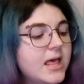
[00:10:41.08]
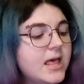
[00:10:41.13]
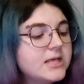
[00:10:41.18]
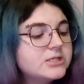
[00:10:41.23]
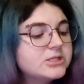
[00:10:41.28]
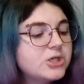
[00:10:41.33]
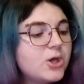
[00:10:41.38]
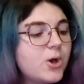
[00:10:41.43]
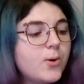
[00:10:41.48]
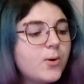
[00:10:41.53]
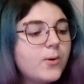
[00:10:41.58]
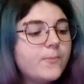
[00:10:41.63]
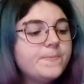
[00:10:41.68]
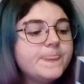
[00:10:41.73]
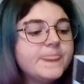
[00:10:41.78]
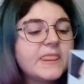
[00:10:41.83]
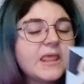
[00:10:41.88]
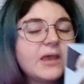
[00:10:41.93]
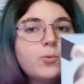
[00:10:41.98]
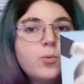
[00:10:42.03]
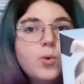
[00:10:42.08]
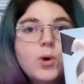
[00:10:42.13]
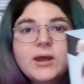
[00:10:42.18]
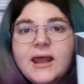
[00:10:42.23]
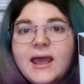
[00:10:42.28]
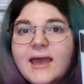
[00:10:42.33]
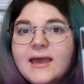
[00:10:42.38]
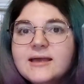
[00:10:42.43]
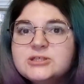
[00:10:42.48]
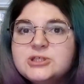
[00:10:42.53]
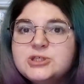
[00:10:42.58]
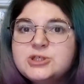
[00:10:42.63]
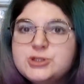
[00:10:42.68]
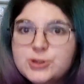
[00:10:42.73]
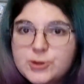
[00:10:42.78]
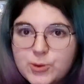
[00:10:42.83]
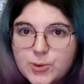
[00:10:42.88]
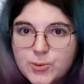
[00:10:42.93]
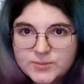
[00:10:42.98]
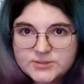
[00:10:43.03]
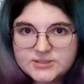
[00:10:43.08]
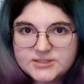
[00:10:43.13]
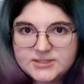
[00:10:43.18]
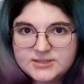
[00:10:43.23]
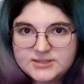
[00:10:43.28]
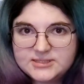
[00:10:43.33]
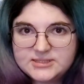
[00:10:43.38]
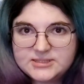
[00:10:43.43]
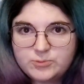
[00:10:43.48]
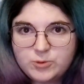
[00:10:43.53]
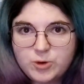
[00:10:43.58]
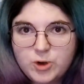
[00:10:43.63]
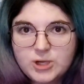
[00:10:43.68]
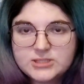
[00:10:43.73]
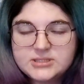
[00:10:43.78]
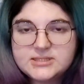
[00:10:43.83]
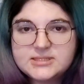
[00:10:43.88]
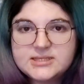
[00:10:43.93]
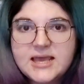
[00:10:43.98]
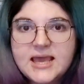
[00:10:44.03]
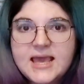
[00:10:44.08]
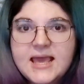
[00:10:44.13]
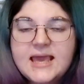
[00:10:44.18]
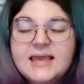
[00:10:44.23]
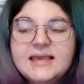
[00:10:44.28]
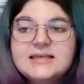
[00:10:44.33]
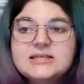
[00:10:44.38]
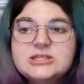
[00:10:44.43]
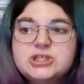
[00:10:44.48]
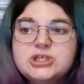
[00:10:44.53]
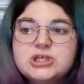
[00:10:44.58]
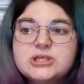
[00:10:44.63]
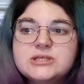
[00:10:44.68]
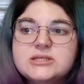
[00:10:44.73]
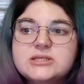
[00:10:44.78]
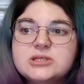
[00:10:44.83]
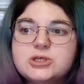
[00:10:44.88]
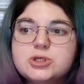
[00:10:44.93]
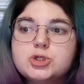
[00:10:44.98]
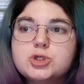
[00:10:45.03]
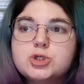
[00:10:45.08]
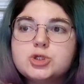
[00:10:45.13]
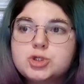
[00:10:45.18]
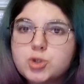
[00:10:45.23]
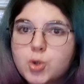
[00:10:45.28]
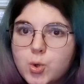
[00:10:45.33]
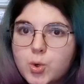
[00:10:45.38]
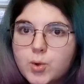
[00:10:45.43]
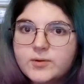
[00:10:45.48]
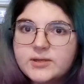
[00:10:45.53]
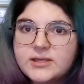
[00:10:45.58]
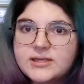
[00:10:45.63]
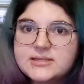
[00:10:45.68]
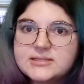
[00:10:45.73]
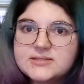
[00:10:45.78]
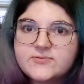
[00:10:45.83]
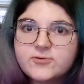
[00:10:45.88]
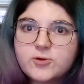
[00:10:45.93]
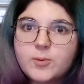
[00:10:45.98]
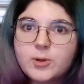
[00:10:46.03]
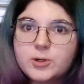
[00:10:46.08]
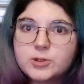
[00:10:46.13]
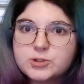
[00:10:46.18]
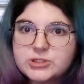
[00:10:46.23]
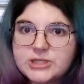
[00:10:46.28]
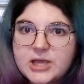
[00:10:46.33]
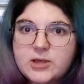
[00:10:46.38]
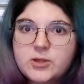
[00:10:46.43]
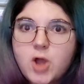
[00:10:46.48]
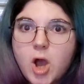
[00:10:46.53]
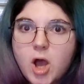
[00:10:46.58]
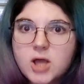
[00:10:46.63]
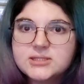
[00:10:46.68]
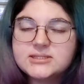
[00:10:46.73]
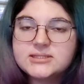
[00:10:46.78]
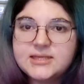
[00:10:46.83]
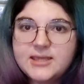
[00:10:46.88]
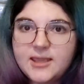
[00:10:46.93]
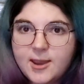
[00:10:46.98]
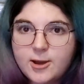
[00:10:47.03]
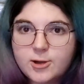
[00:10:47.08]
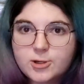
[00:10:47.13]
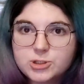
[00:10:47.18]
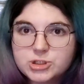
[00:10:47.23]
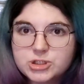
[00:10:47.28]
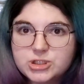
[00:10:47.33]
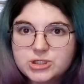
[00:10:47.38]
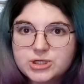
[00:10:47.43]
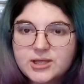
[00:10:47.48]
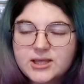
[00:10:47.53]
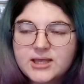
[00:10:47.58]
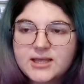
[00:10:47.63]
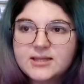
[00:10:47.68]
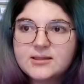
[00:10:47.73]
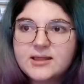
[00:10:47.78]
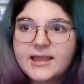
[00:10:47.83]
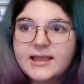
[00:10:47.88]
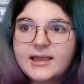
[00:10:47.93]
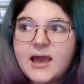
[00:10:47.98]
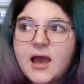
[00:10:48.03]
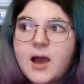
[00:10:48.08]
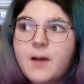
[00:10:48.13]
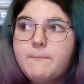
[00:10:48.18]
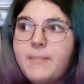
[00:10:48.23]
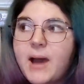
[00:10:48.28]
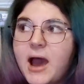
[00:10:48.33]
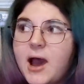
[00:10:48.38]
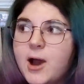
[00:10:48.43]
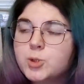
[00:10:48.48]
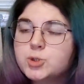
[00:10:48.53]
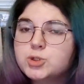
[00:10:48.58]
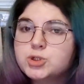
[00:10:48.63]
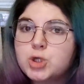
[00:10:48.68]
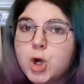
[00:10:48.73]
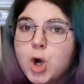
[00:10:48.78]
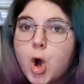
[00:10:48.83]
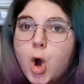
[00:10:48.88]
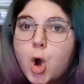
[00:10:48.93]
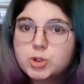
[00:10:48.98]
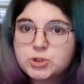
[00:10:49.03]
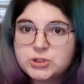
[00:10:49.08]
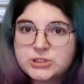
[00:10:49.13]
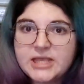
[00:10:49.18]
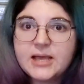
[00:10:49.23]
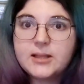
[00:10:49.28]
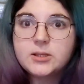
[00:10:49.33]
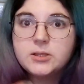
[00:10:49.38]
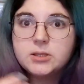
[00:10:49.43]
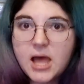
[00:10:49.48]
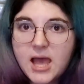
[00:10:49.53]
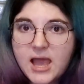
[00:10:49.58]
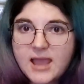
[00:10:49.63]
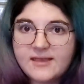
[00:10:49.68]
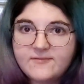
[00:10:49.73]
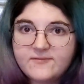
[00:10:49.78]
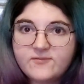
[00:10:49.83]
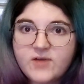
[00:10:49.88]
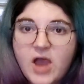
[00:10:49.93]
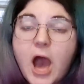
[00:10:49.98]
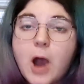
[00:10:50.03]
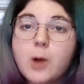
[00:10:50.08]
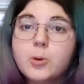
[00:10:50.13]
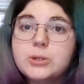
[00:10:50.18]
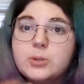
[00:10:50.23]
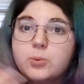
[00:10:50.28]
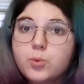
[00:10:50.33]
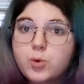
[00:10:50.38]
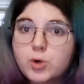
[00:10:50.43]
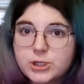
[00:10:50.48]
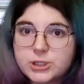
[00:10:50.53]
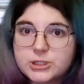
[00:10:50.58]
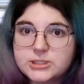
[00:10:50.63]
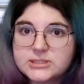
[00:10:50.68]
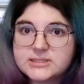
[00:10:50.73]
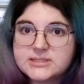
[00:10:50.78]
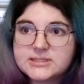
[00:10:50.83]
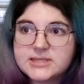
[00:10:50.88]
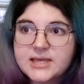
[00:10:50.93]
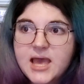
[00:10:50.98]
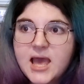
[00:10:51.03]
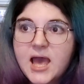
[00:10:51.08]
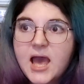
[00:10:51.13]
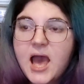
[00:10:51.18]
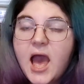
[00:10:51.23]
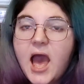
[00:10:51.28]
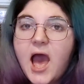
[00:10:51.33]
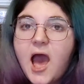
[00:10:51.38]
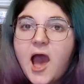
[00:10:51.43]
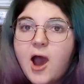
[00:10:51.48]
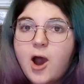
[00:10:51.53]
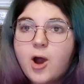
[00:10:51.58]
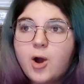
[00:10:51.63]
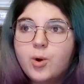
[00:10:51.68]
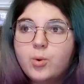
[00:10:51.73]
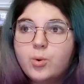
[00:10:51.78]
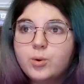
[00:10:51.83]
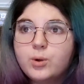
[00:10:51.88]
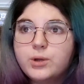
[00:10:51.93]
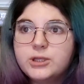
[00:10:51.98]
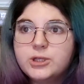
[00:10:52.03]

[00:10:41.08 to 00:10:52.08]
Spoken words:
So what I assumed this was is just stories from a hotel concierge, like about hotel life, how it works, how